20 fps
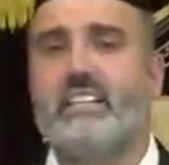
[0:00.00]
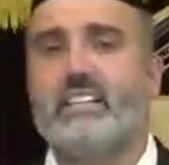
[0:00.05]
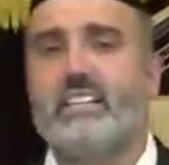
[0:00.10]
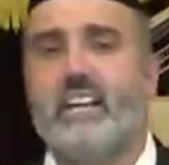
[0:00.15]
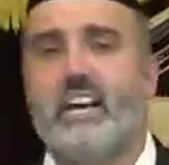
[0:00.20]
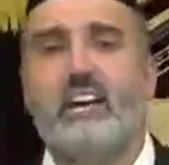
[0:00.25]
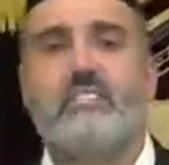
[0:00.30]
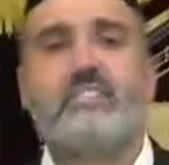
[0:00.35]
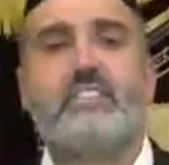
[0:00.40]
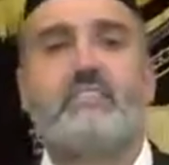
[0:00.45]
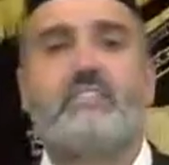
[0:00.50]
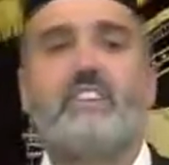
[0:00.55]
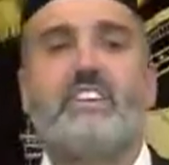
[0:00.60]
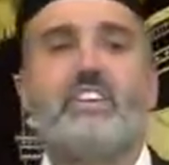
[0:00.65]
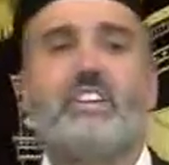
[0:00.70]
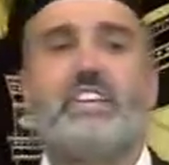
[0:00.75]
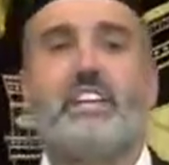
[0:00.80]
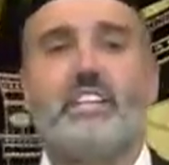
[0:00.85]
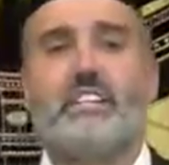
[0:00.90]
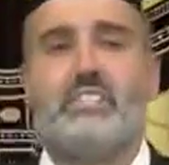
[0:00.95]
of different
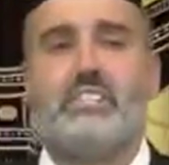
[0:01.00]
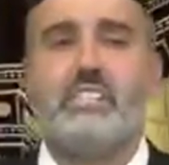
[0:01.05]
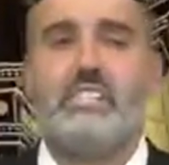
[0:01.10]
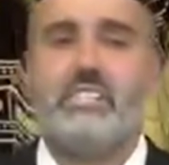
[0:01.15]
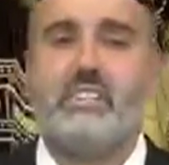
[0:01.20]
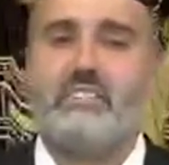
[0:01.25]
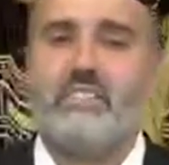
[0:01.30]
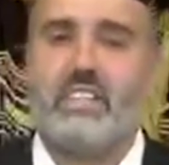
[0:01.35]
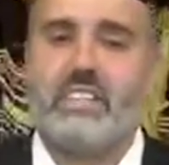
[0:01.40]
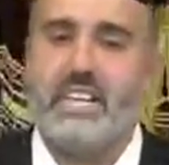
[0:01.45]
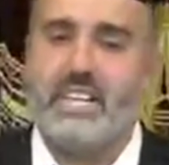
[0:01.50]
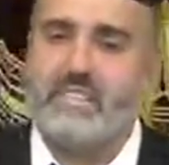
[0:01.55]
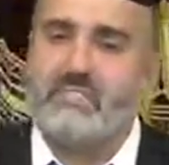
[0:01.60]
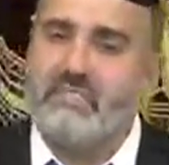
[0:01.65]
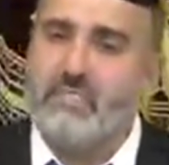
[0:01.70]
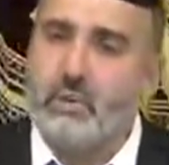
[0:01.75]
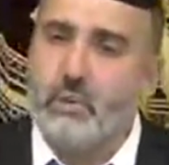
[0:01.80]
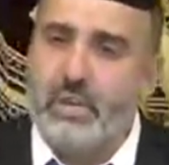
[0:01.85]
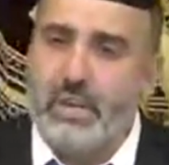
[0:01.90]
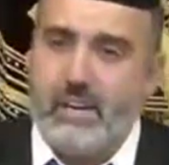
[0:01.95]
classes of the last
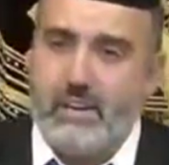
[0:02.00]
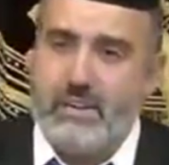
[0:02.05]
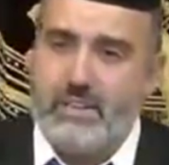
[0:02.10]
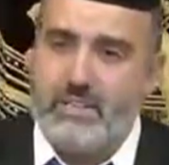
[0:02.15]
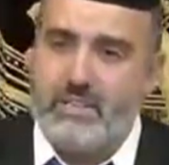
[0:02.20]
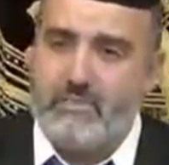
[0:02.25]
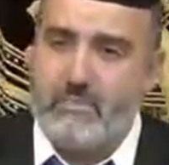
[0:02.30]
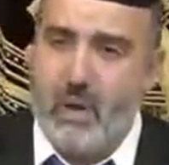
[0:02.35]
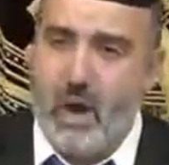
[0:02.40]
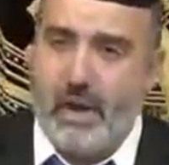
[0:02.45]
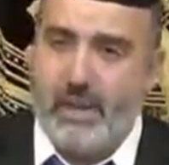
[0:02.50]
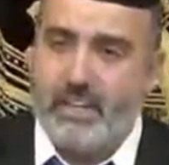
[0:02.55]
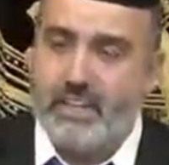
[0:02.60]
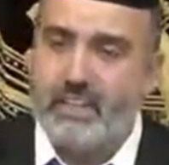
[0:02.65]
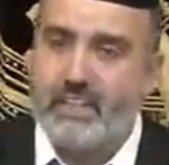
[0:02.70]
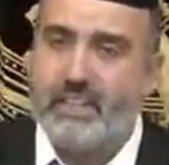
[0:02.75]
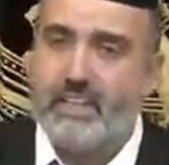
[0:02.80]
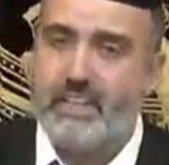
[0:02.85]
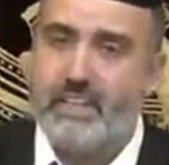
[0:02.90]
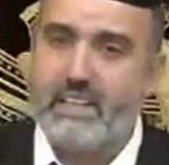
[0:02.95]
few years of mine.
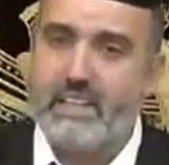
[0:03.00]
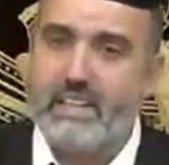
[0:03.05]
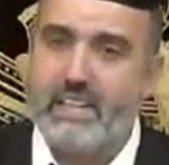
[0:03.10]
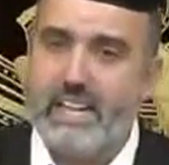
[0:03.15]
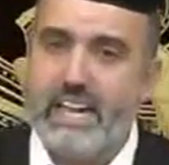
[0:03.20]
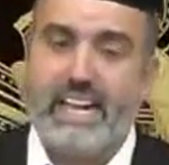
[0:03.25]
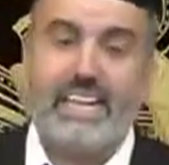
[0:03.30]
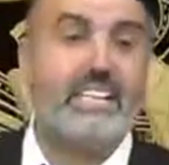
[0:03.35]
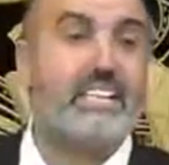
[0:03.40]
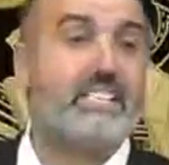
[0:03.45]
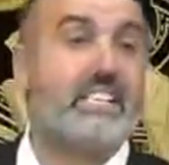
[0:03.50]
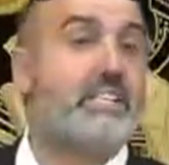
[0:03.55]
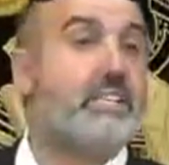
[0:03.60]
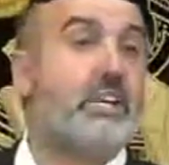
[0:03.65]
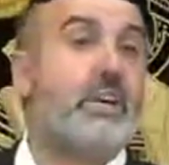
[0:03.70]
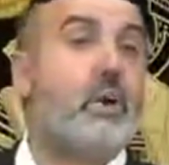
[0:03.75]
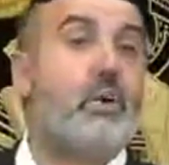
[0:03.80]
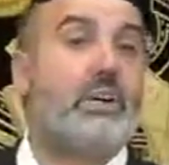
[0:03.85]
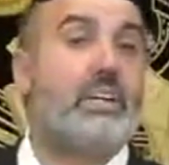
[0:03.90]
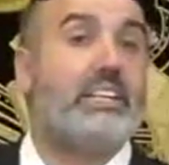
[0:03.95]
And he says,
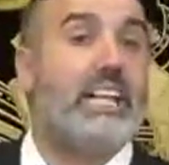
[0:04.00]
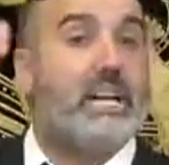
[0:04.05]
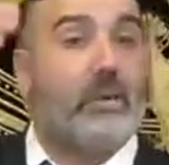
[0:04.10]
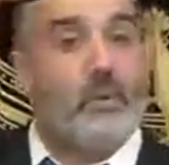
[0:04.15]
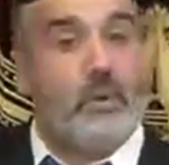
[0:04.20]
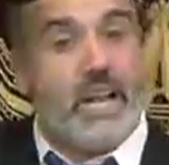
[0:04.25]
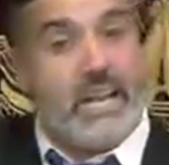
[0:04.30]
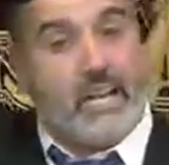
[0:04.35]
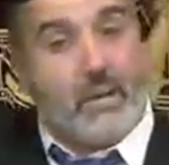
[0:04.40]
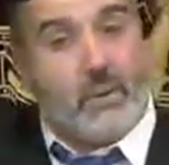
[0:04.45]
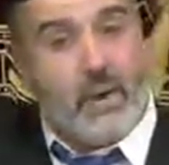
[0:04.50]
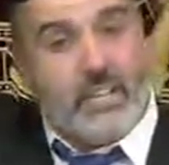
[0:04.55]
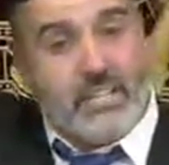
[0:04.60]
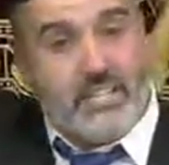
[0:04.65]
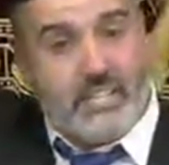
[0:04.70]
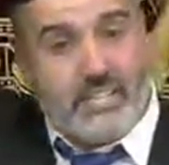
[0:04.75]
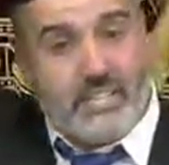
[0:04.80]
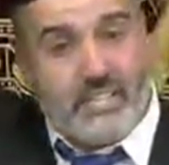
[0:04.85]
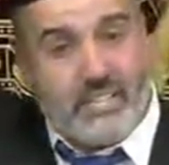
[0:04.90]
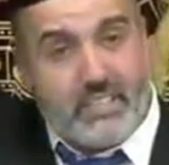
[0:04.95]
"You're going to Lakewood
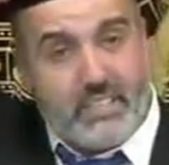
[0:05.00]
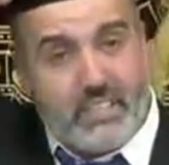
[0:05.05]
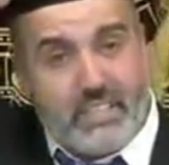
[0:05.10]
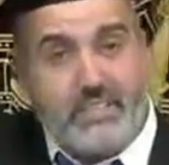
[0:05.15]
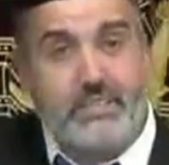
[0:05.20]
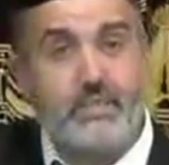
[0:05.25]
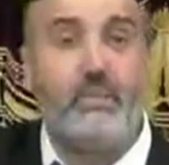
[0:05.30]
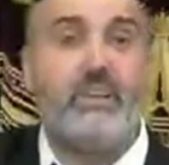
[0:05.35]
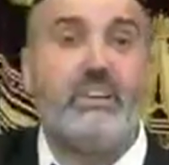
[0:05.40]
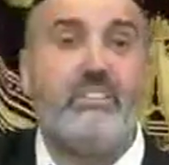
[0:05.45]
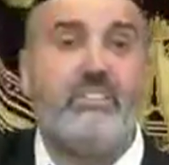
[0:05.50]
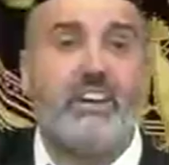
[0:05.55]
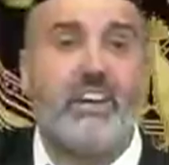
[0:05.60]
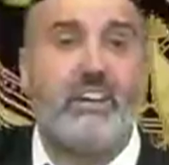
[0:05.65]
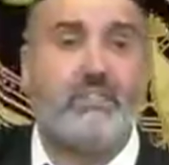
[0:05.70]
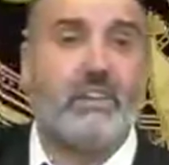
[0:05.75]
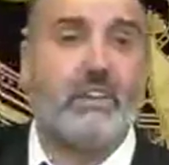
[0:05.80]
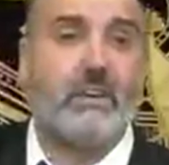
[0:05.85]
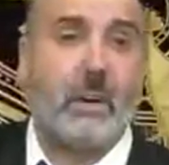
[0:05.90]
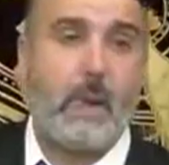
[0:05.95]
anyways? Do me a
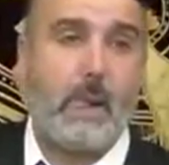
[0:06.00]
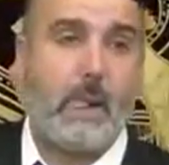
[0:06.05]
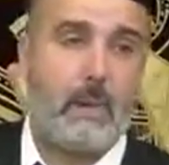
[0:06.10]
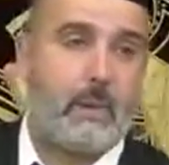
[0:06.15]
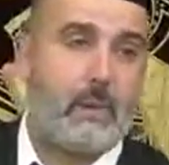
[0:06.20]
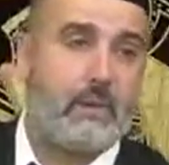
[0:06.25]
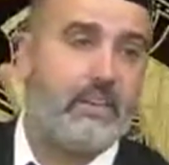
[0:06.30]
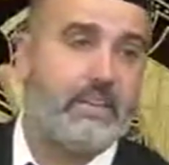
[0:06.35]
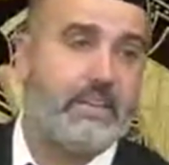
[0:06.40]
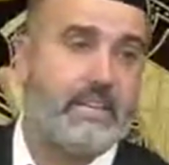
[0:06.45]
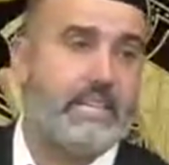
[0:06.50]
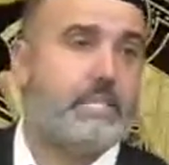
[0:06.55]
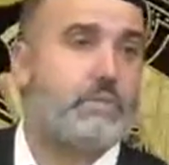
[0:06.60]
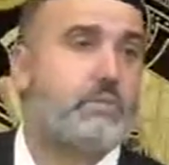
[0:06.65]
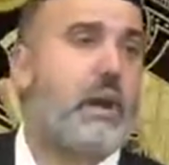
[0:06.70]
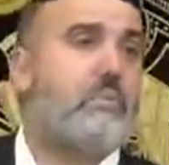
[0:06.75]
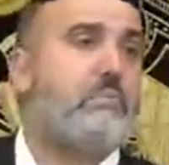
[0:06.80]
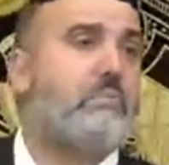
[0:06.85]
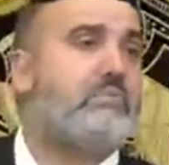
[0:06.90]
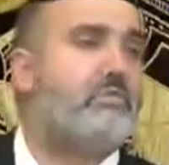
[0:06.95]
favor. It's
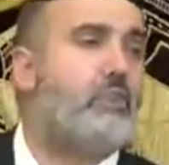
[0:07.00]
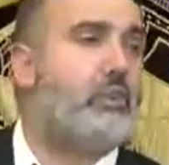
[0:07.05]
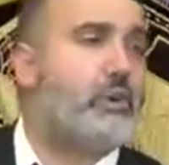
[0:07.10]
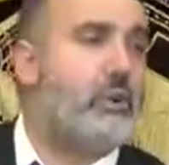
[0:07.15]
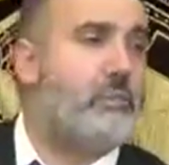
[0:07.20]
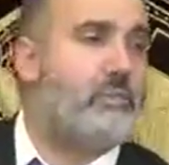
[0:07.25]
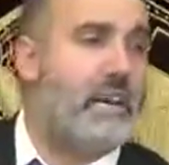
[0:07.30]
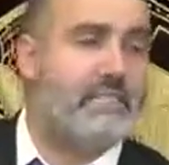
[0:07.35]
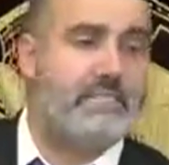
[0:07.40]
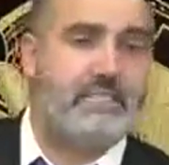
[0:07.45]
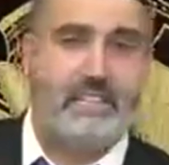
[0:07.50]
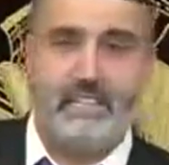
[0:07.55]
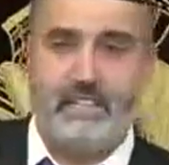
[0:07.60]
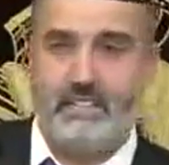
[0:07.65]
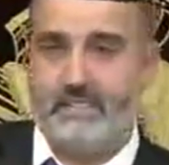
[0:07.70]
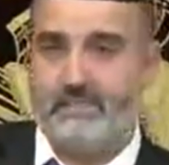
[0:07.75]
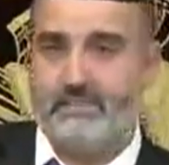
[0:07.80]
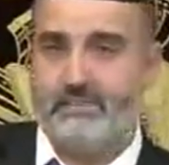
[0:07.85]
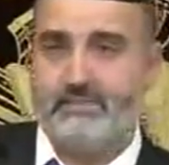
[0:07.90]
right before Yom Hadin.